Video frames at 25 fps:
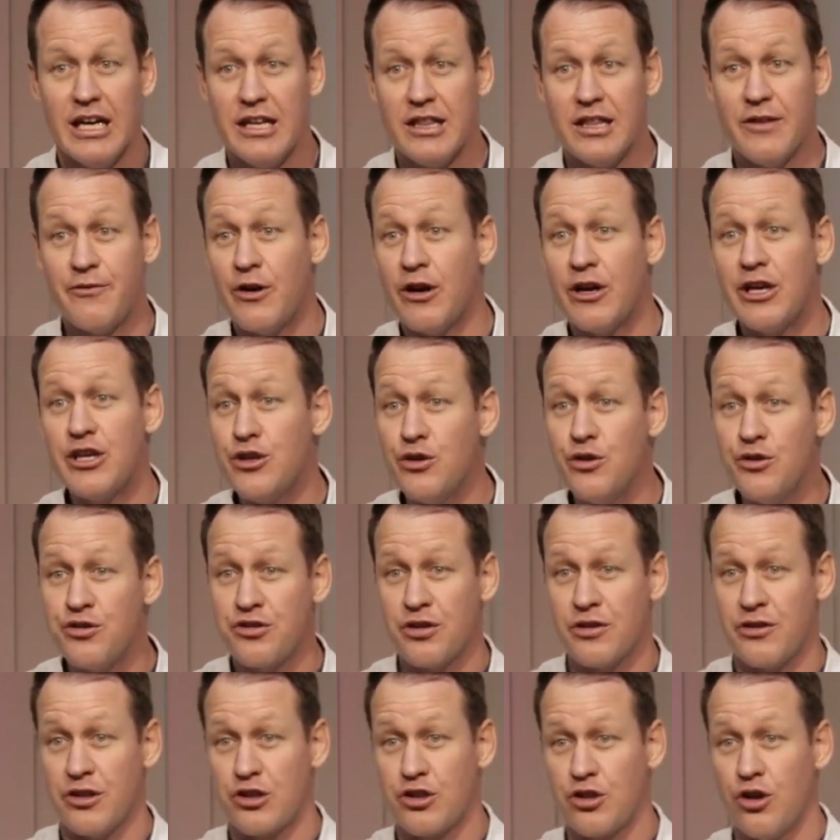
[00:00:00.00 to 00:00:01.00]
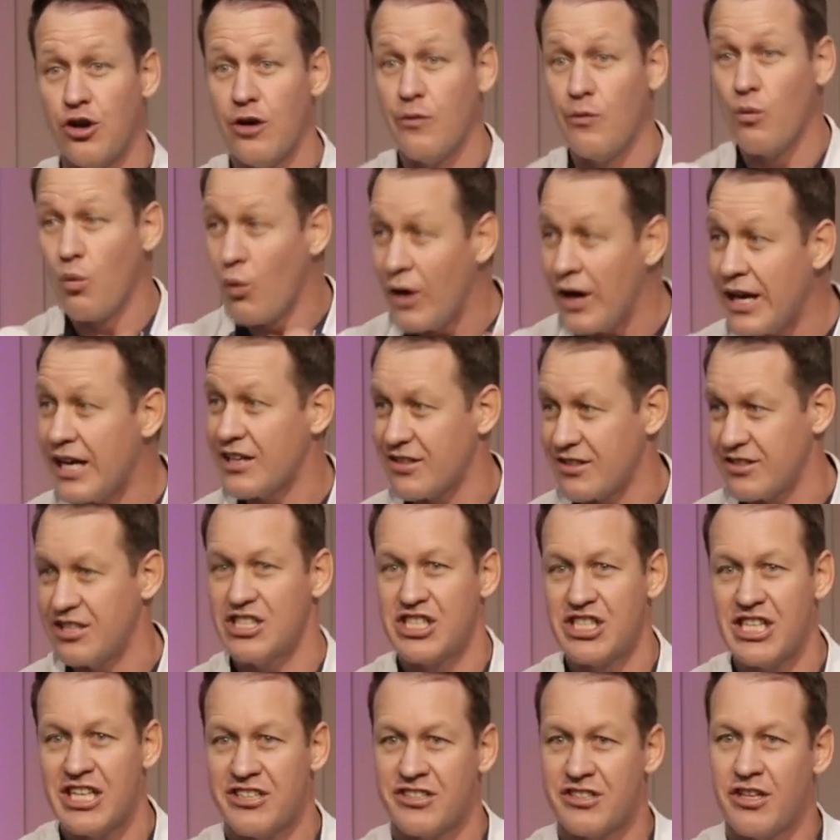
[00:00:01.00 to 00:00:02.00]
The very use of the term weak
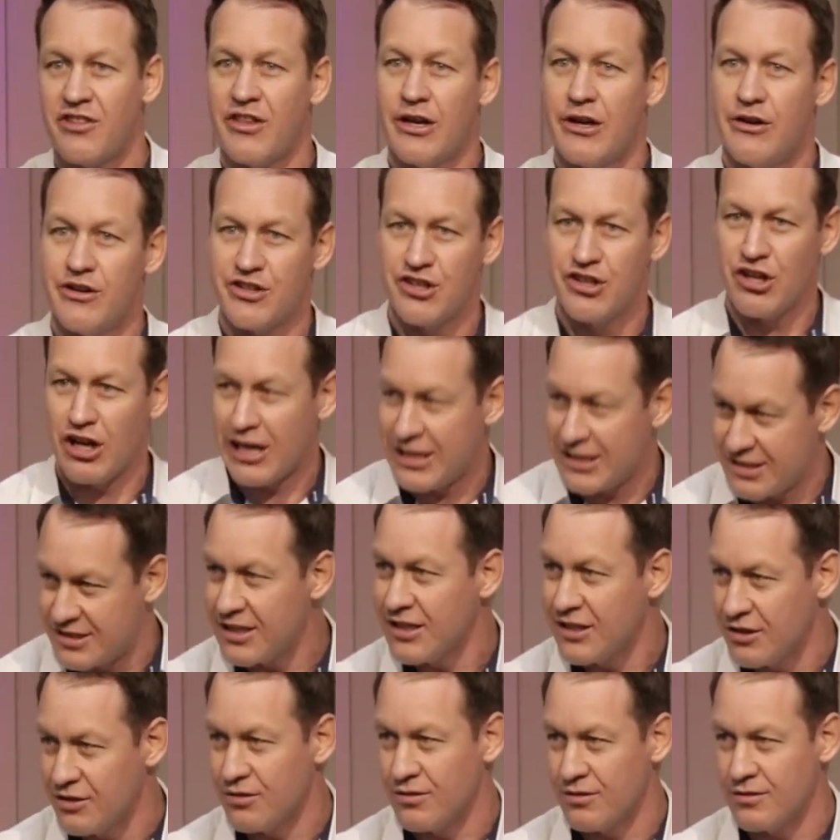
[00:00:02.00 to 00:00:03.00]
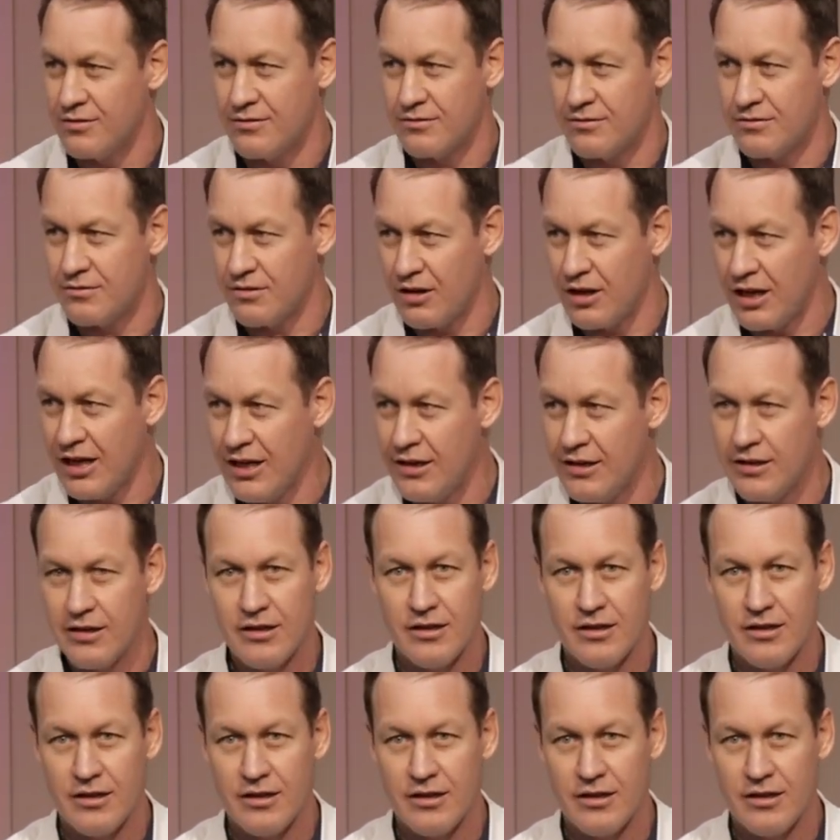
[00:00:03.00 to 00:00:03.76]
suggests that there is an ideal, right?